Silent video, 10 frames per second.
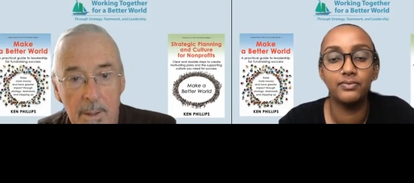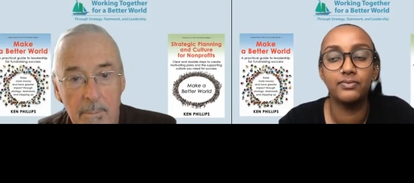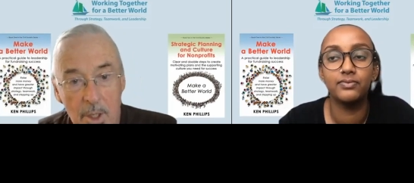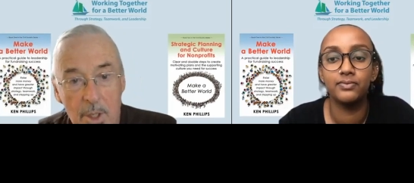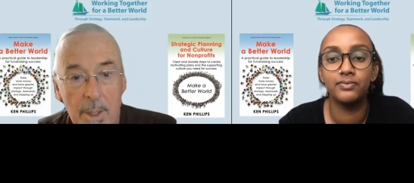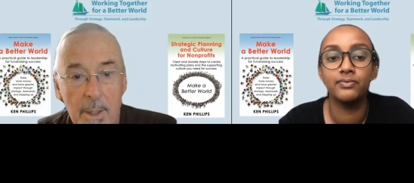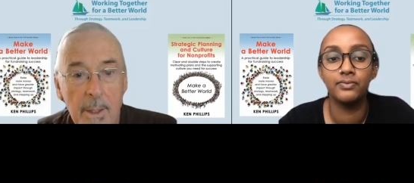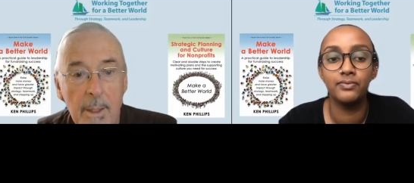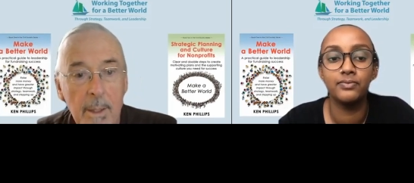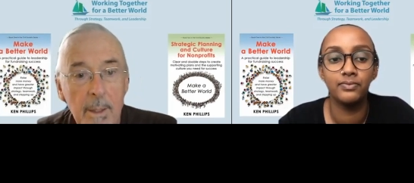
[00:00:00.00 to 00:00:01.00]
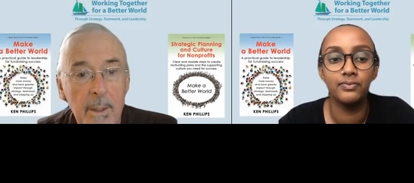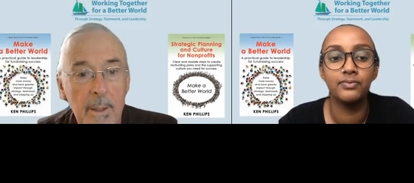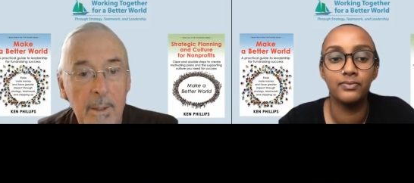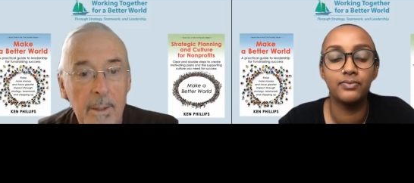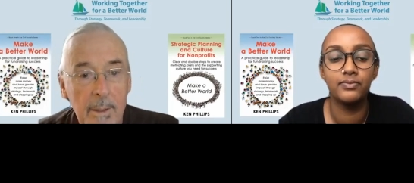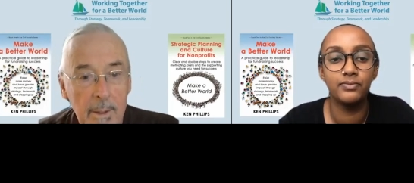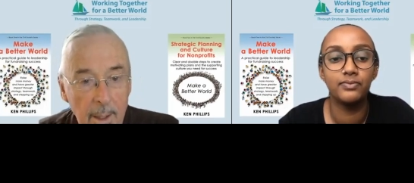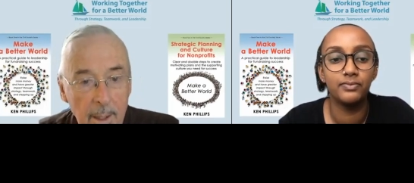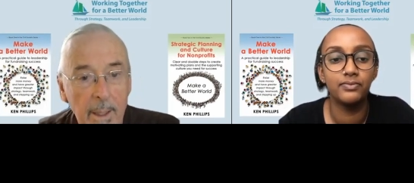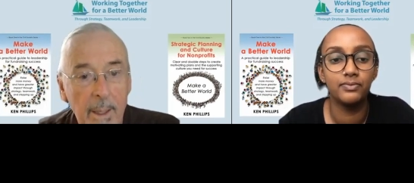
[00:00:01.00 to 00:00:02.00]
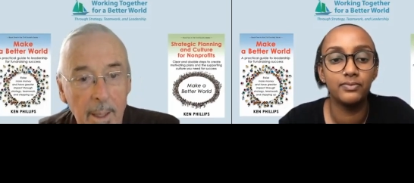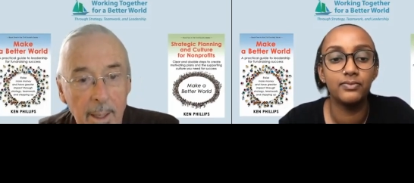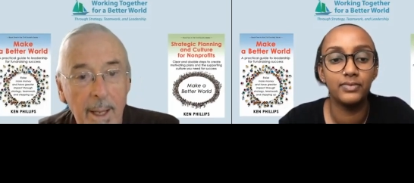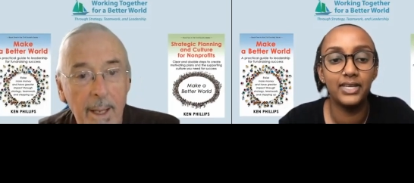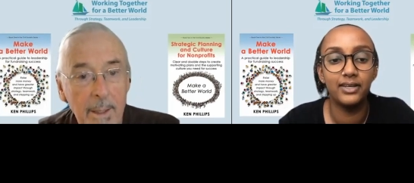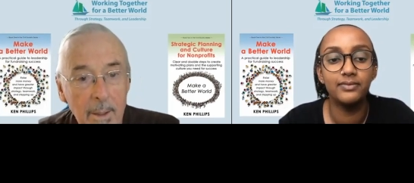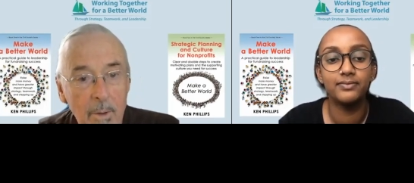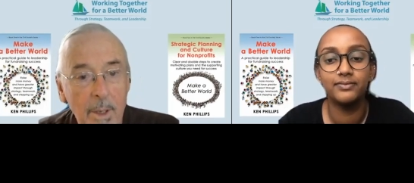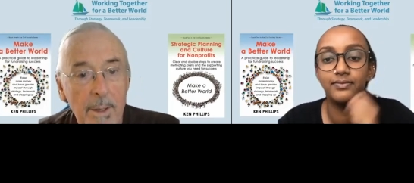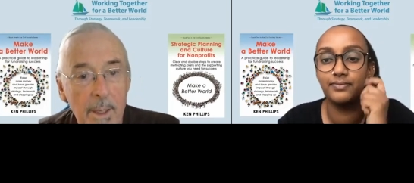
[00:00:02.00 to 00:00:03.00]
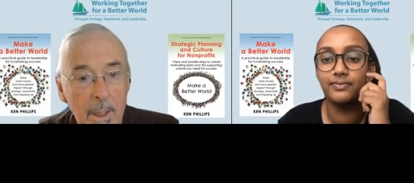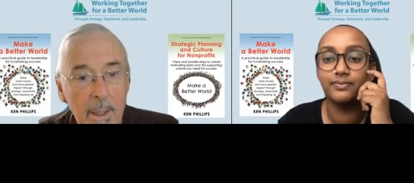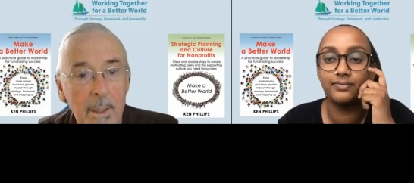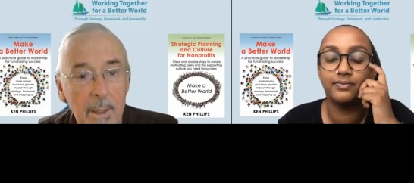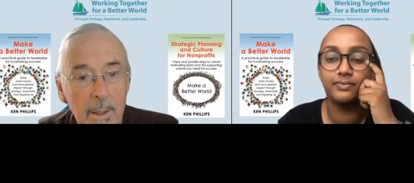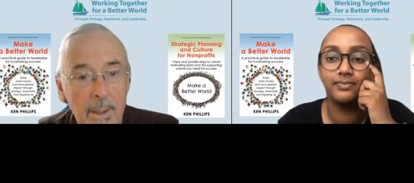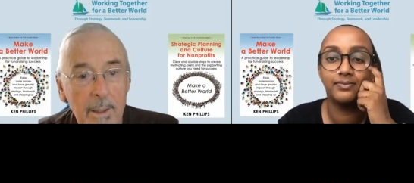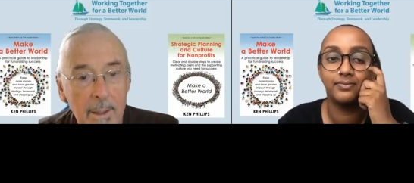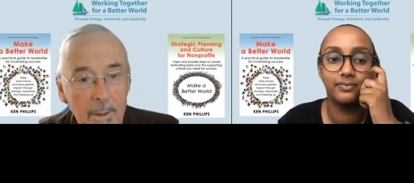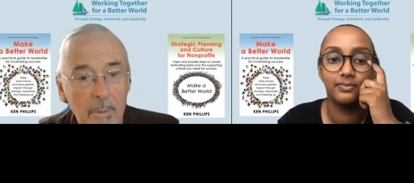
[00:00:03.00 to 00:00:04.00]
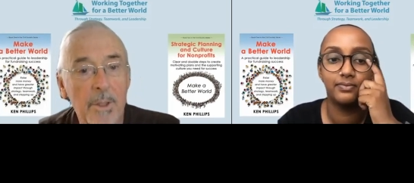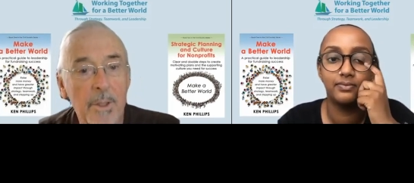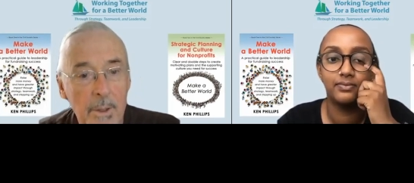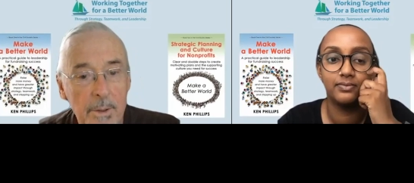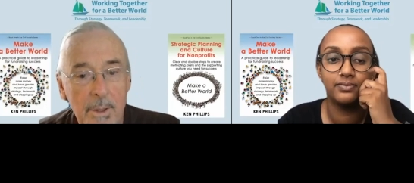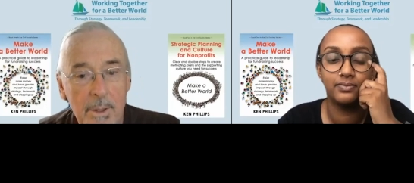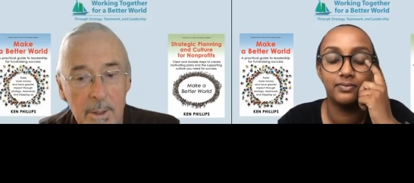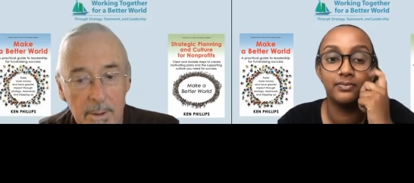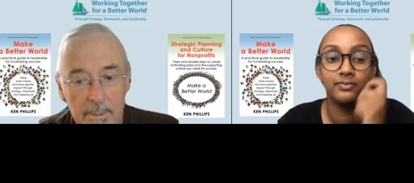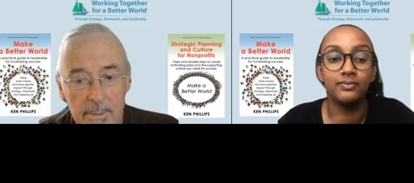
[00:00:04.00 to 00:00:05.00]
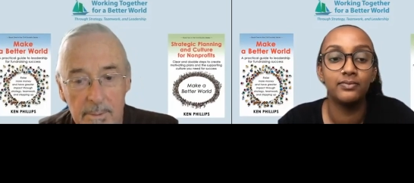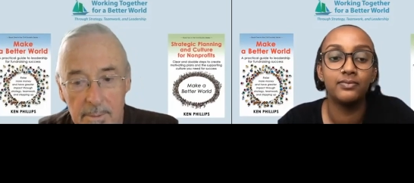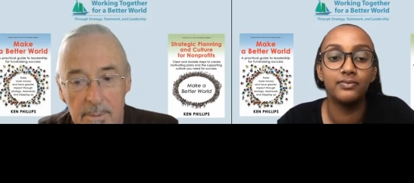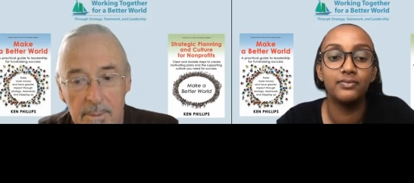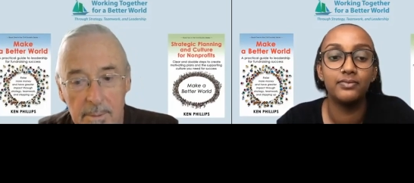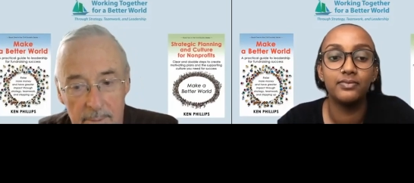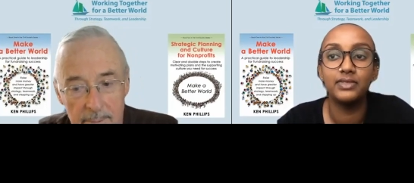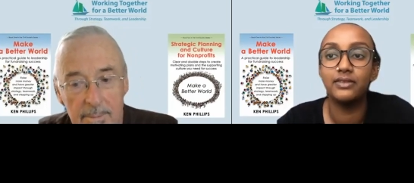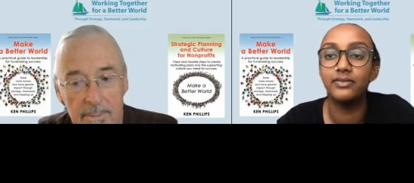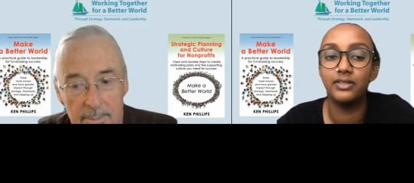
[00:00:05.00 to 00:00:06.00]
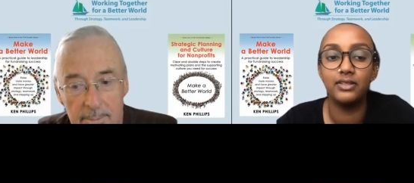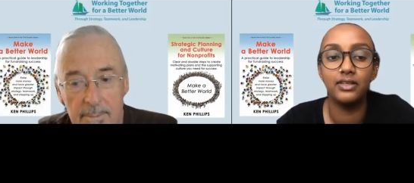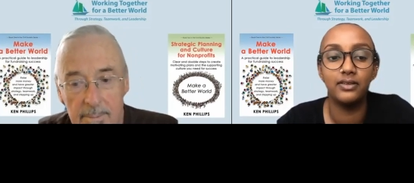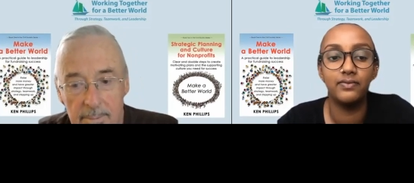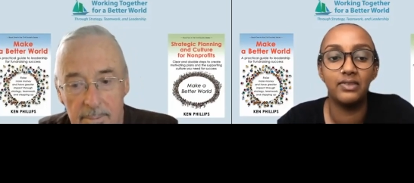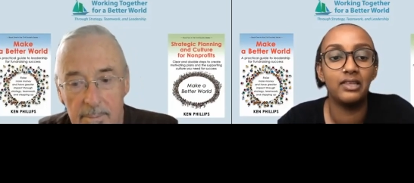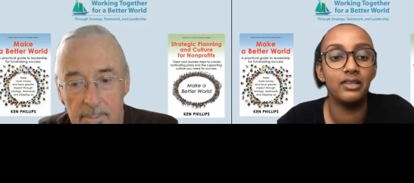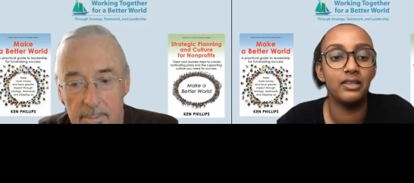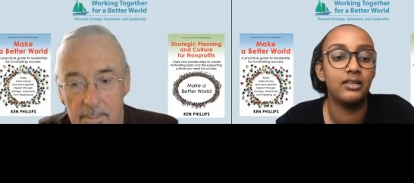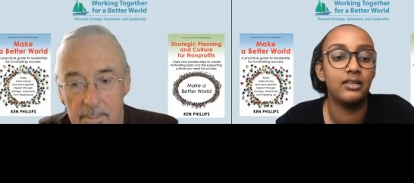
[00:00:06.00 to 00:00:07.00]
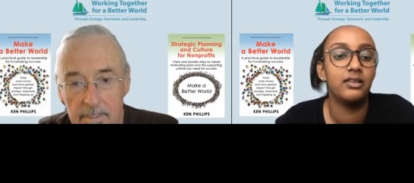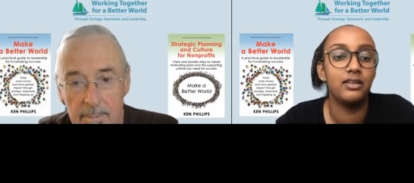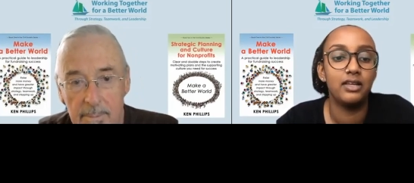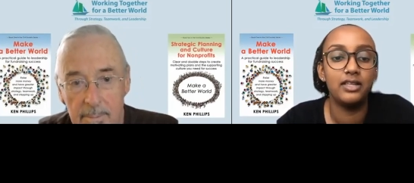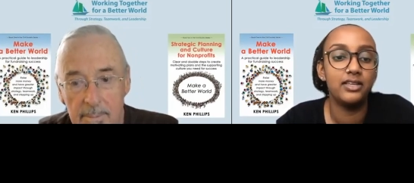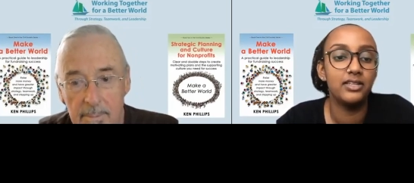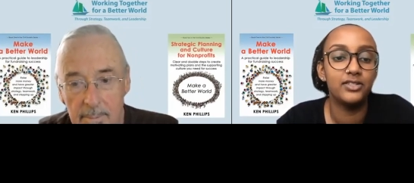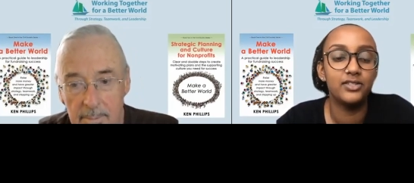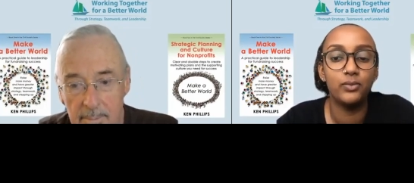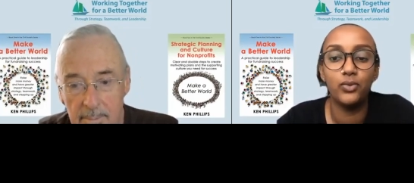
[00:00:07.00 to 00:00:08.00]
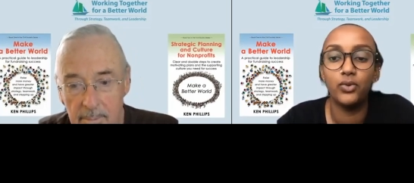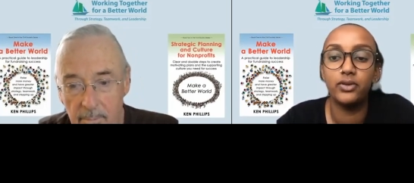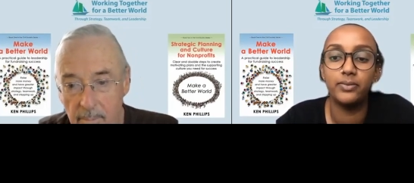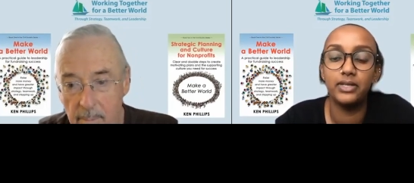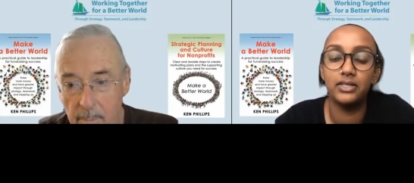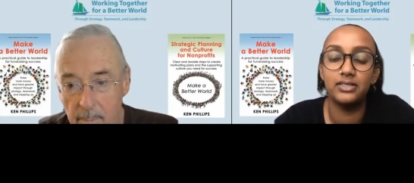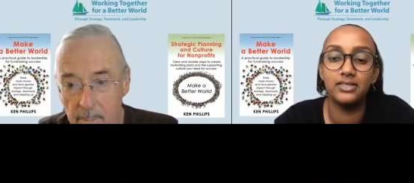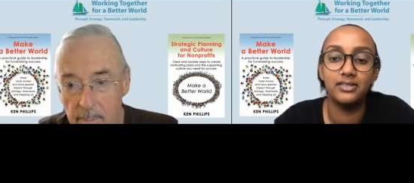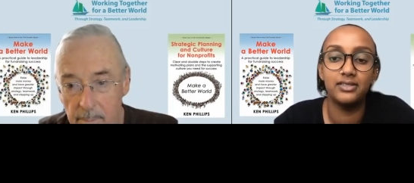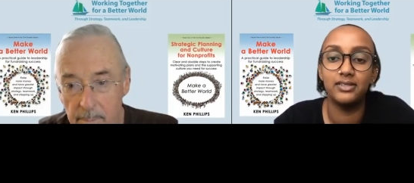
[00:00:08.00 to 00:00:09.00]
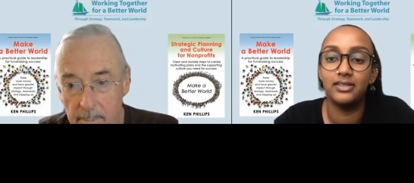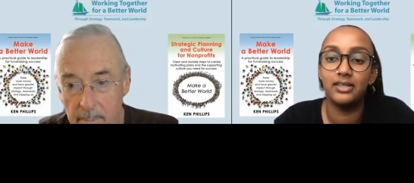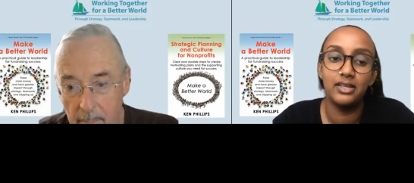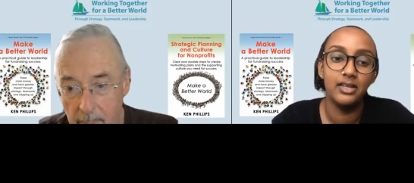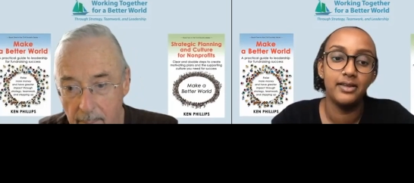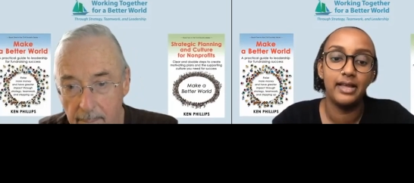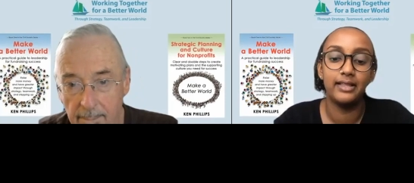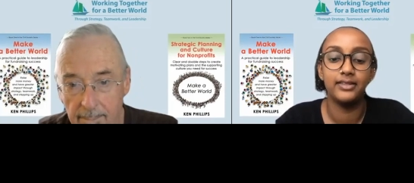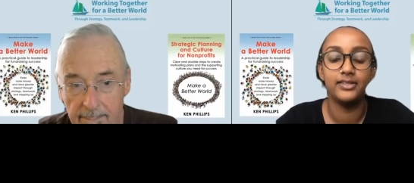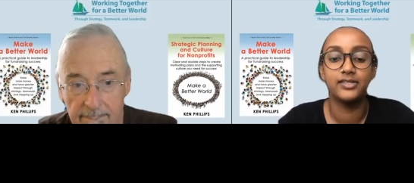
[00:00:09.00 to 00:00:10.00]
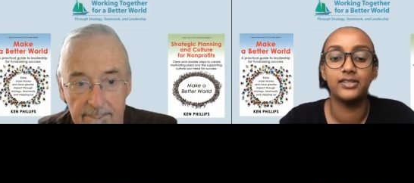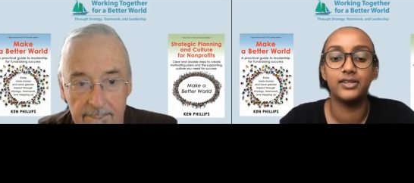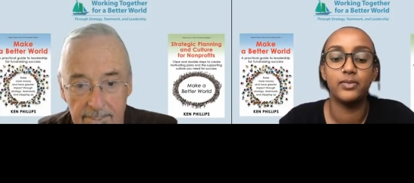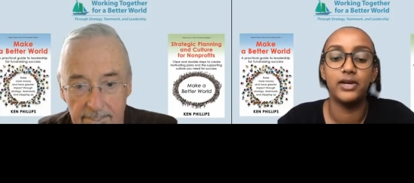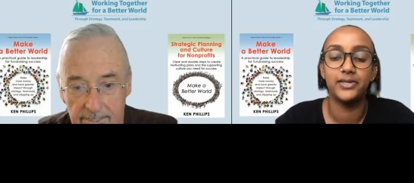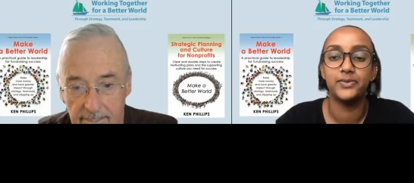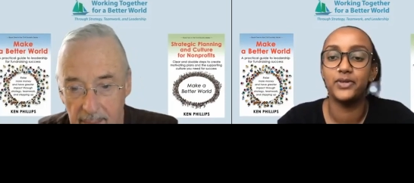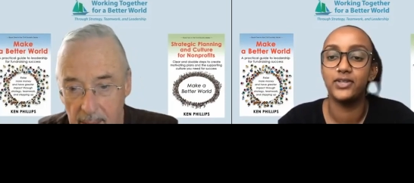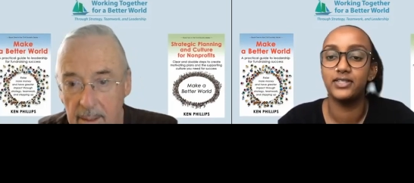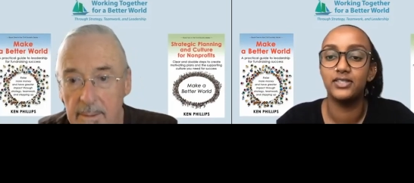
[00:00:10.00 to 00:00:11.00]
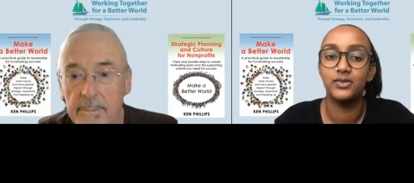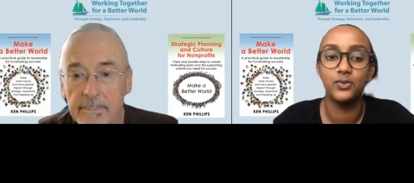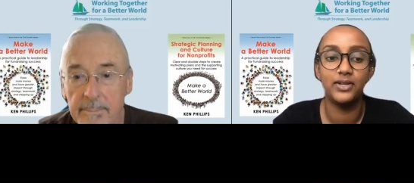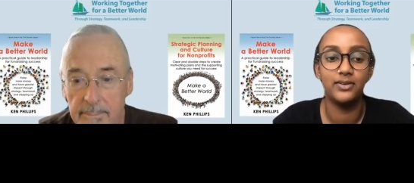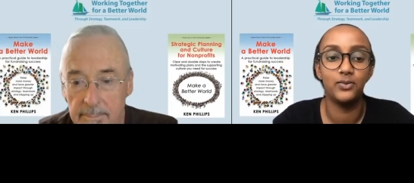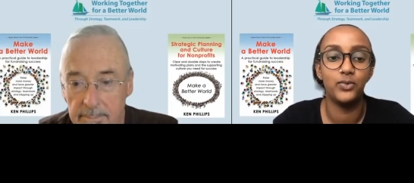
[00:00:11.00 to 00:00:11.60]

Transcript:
Speaker 1: mission, and ending with results.
Speaker 2: Definitely. And I think it's so important because, at least in my experience, when